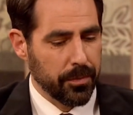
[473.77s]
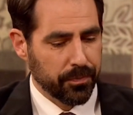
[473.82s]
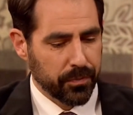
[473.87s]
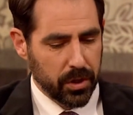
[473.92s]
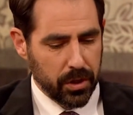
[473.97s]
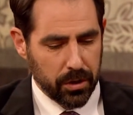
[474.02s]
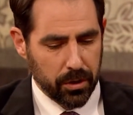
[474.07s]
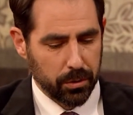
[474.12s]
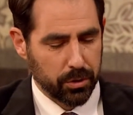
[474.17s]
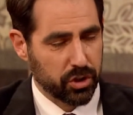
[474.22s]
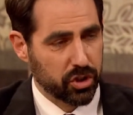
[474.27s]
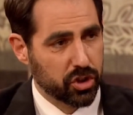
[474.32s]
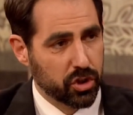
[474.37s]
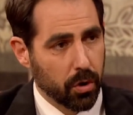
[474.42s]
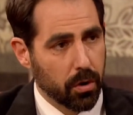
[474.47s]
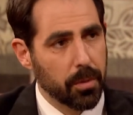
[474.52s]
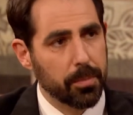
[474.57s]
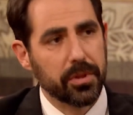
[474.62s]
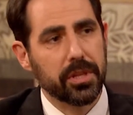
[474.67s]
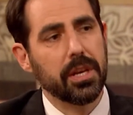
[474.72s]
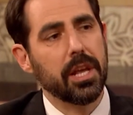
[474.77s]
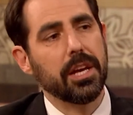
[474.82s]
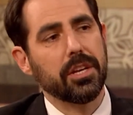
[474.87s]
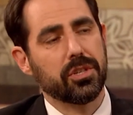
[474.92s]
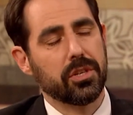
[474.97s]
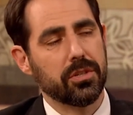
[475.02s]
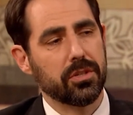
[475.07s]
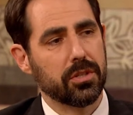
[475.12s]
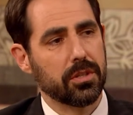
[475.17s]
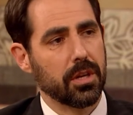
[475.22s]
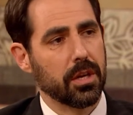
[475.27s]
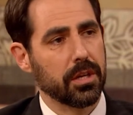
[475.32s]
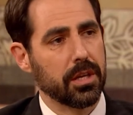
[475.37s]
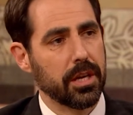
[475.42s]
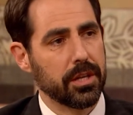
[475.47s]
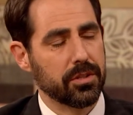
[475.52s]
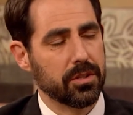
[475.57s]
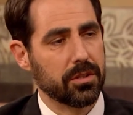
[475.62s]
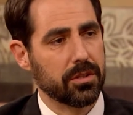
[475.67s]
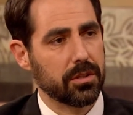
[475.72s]
you know, stir up the nations
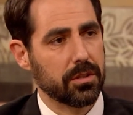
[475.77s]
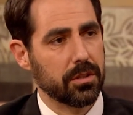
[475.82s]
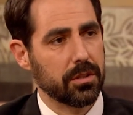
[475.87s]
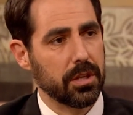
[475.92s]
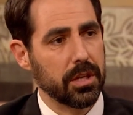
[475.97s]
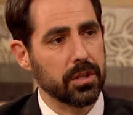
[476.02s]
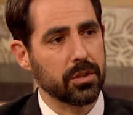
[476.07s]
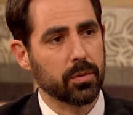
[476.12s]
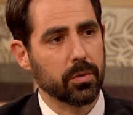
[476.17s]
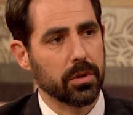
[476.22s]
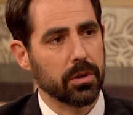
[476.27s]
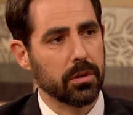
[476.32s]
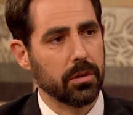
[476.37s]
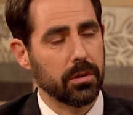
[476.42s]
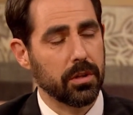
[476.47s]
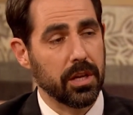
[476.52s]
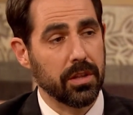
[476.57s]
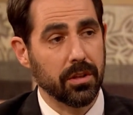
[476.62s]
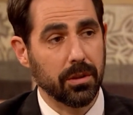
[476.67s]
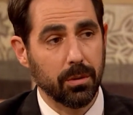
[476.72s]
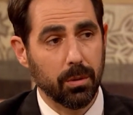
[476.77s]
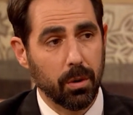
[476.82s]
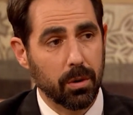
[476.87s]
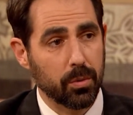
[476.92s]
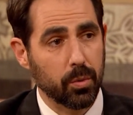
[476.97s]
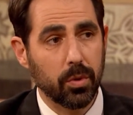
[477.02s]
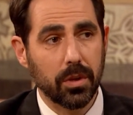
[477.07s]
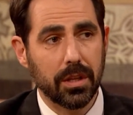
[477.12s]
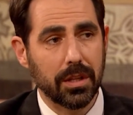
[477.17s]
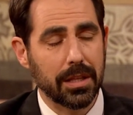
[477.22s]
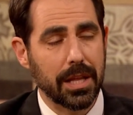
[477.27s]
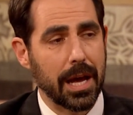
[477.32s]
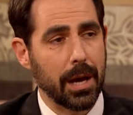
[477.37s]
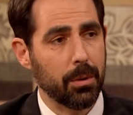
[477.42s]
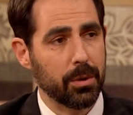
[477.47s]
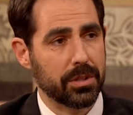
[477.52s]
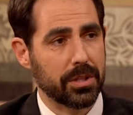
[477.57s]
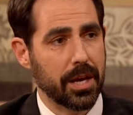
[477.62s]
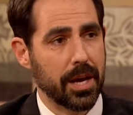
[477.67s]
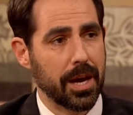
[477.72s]
against Israel, and the Lord will allow
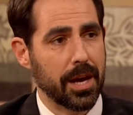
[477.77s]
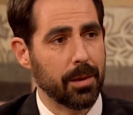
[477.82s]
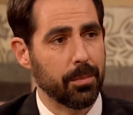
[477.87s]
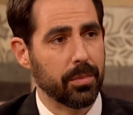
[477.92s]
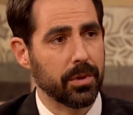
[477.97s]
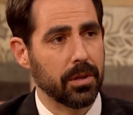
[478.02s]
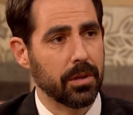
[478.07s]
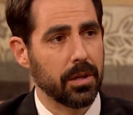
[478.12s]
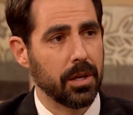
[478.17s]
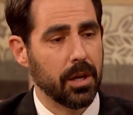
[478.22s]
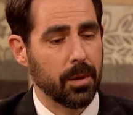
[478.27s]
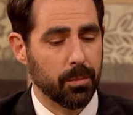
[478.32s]
it to happen.